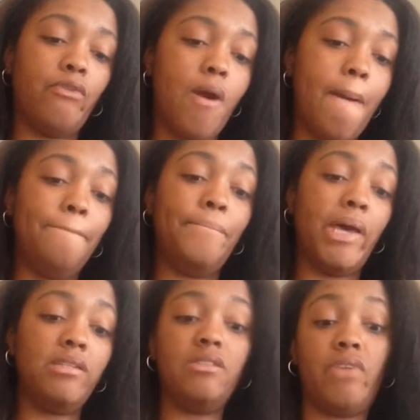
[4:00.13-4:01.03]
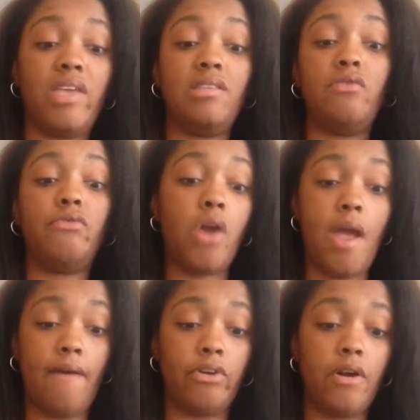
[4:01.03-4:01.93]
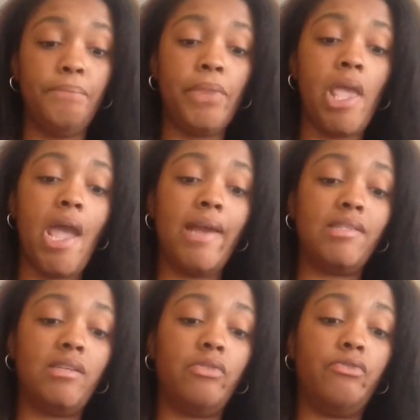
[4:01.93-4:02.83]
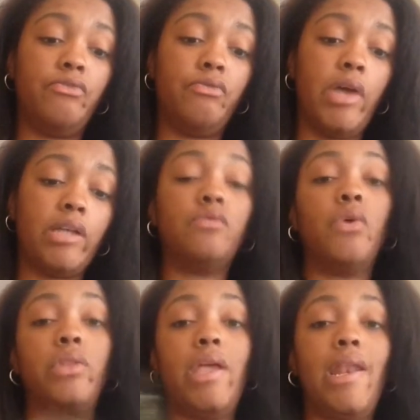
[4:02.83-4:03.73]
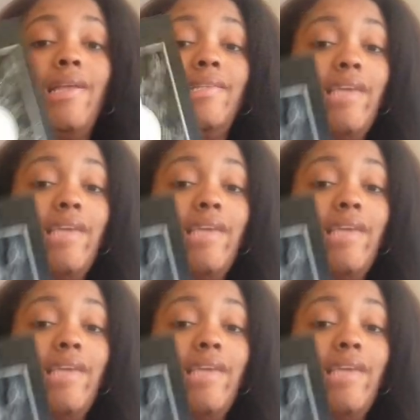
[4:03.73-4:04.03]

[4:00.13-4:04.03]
or Best Faced Forever, and it's a exfoliating